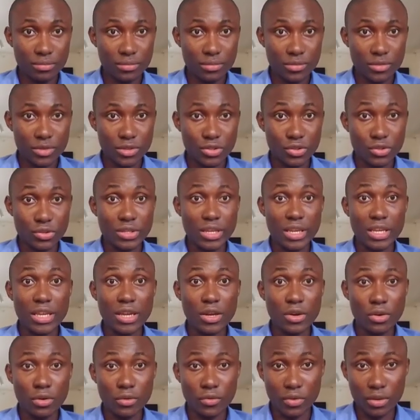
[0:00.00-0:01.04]
to take
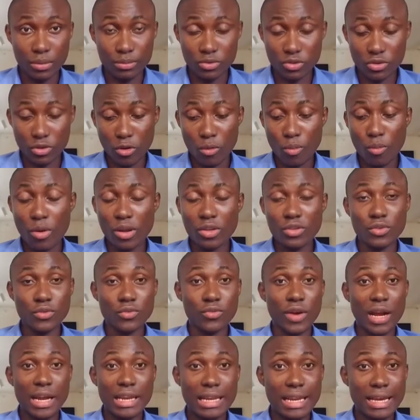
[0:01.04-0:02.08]
care of him, someone to
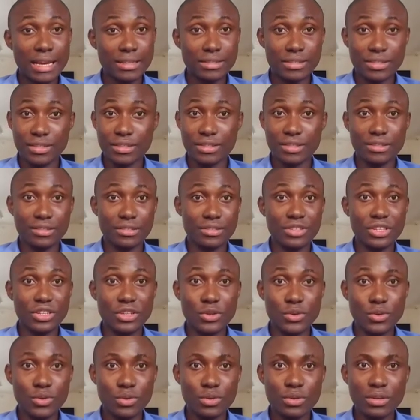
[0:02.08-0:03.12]
finance
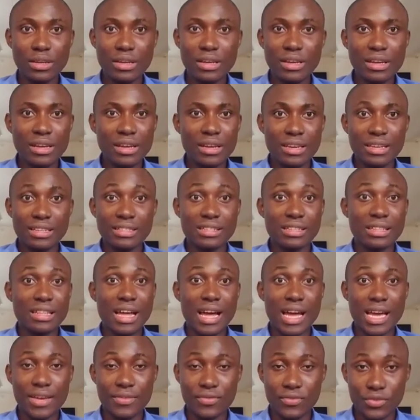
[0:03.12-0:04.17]
his
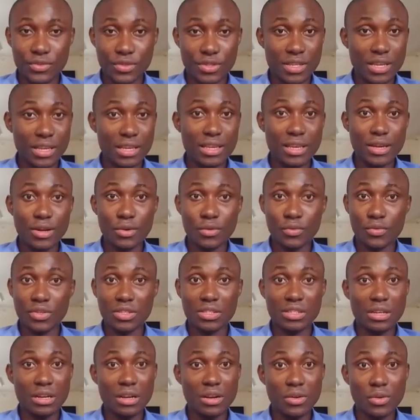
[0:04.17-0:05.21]
life, take care of
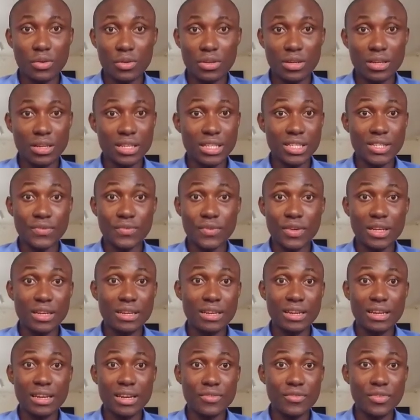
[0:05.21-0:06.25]
his clothing, his feeding
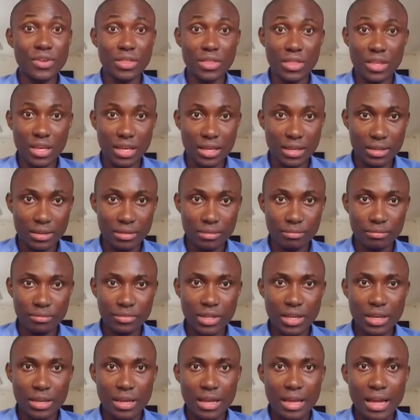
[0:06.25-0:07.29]
and everything,
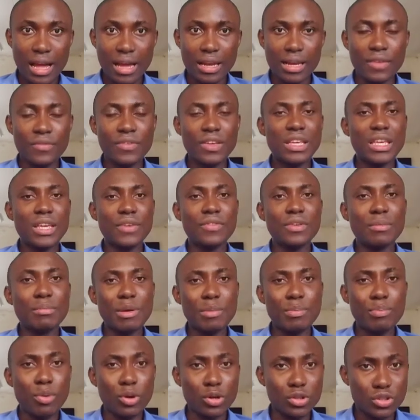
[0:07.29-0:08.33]
and even give him a
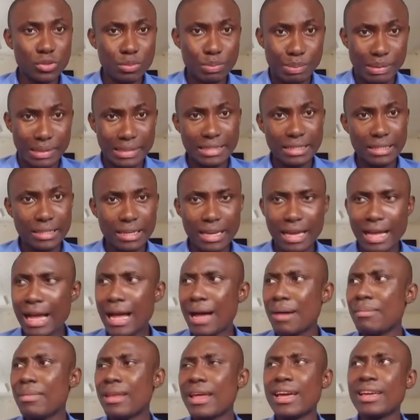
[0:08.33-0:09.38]
pot to piss in.
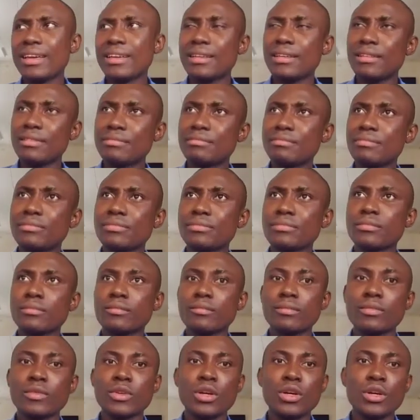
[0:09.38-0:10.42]
I'm like,
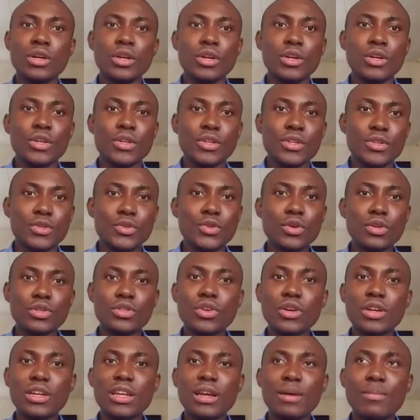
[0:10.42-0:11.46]
you're
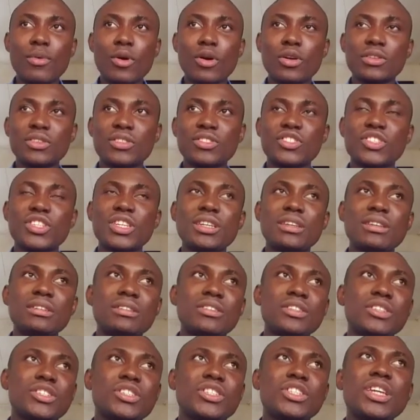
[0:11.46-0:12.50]
talking about
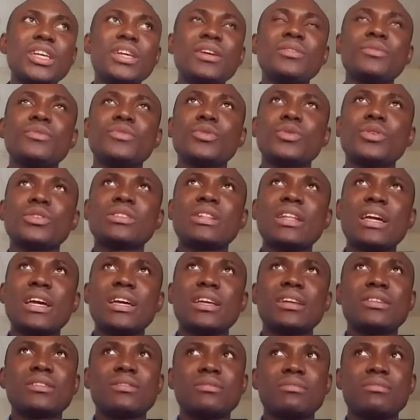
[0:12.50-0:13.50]
she was like,